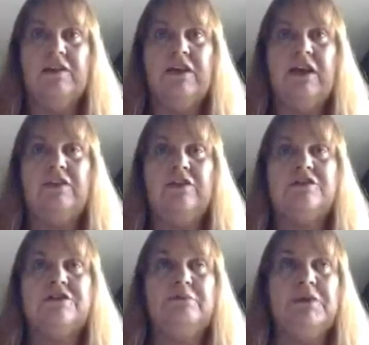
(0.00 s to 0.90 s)
Then
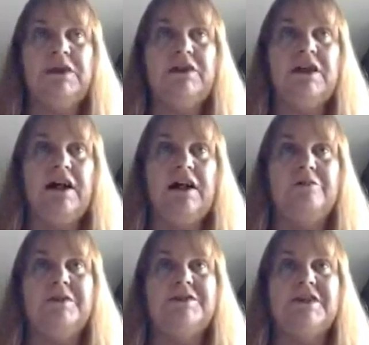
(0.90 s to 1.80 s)
there's a middle
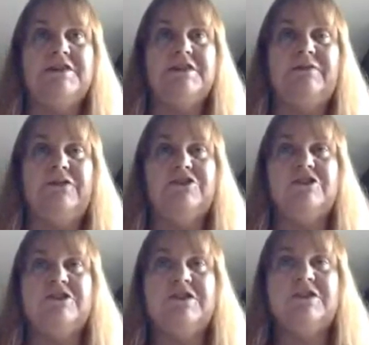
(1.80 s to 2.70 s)
column that says
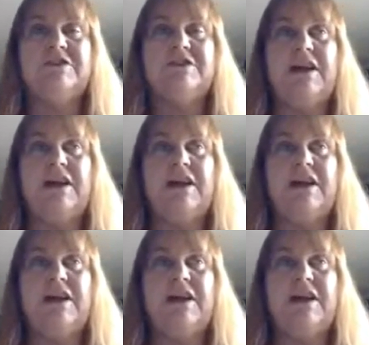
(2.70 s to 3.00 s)
deficiencies,